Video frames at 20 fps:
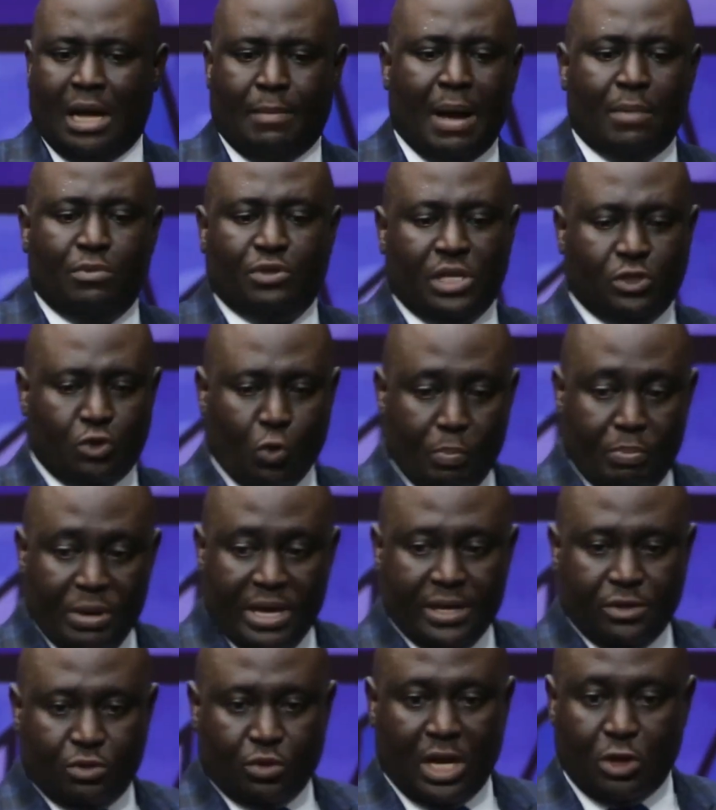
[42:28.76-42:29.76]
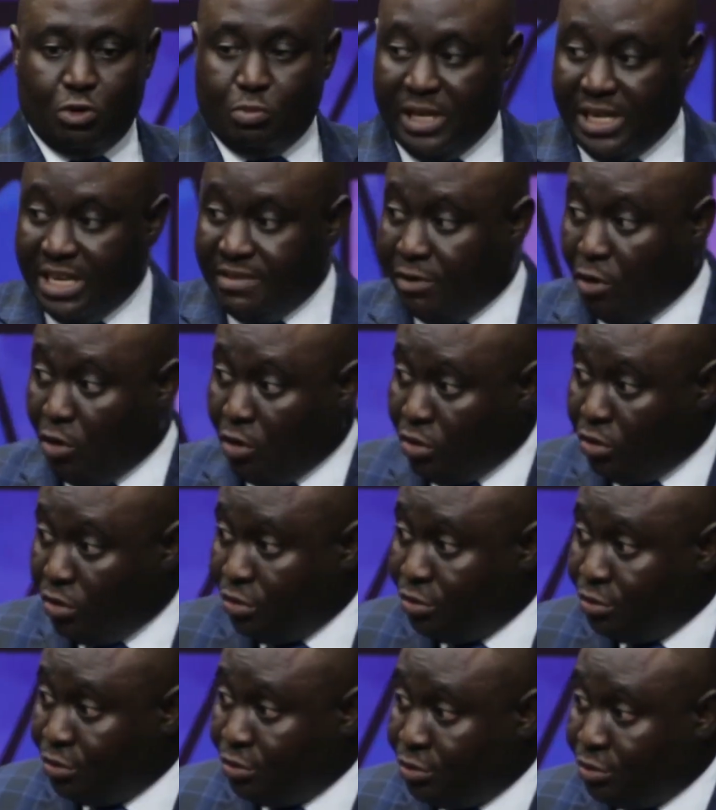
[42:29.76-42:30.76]
The Bible says, obey so that you may live long
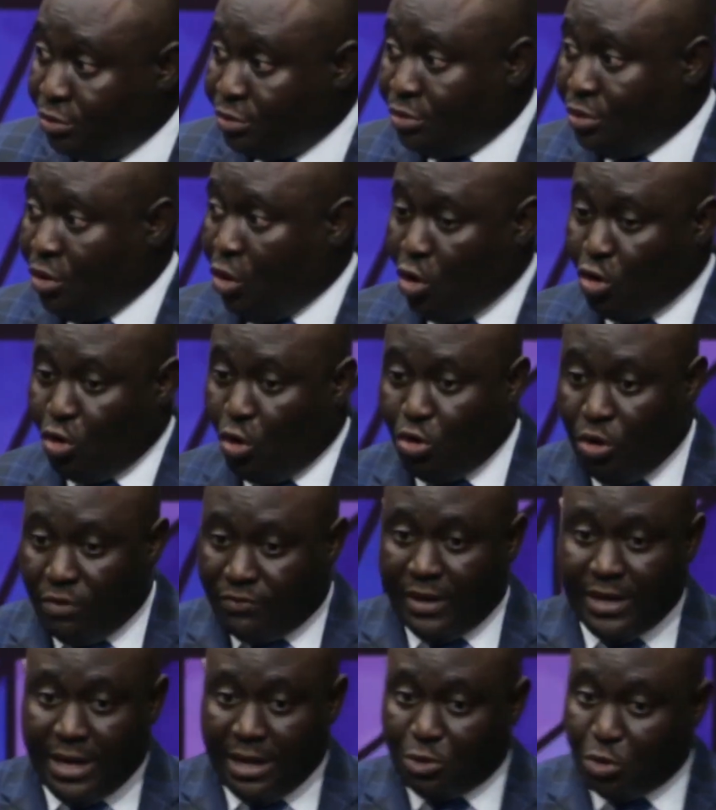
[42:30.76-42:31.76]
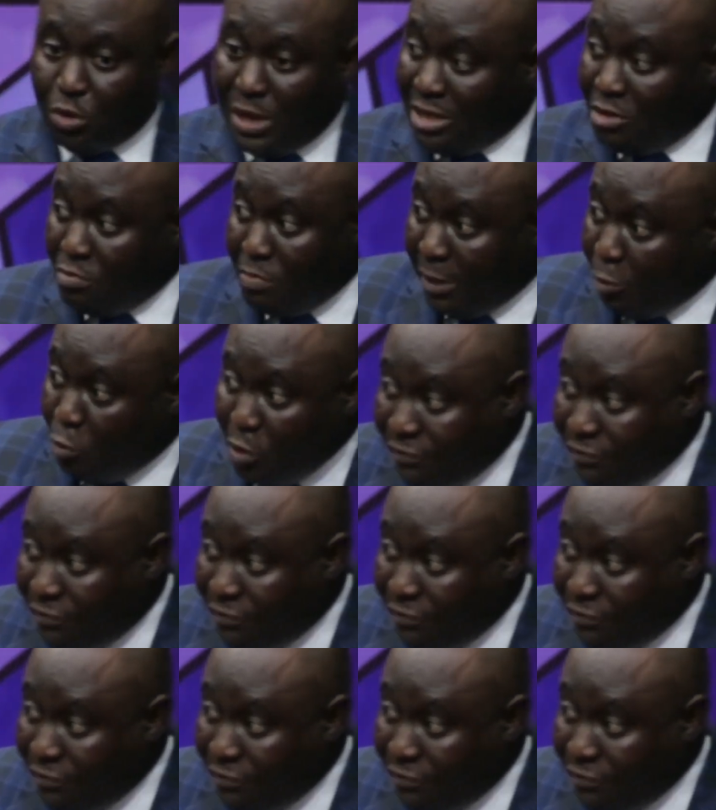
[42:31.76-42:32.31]
honor your father so that you may